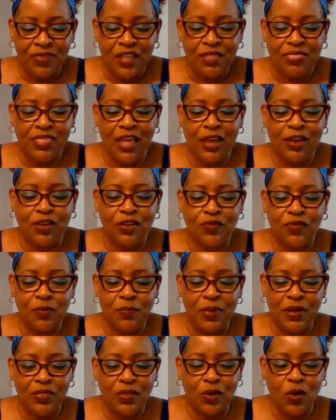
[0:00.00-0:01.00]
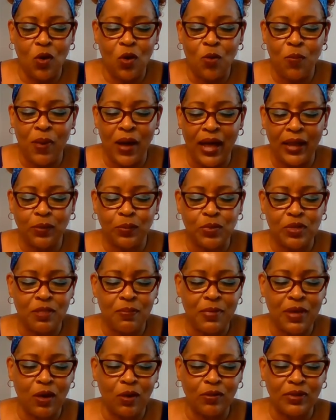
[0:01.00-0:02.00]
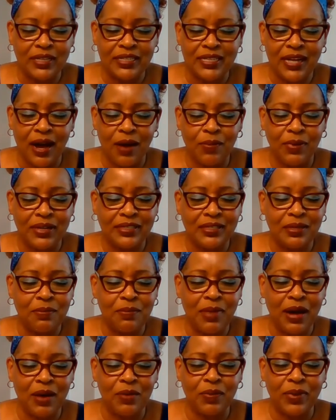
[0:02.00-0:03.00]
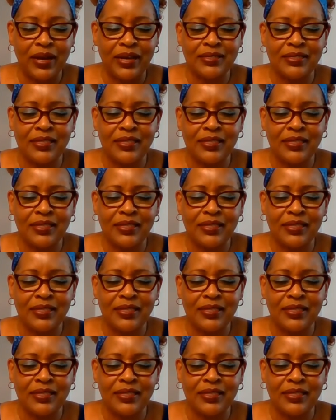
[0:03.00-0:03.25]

Thank you for being the co-pilot with me on these highways and byways.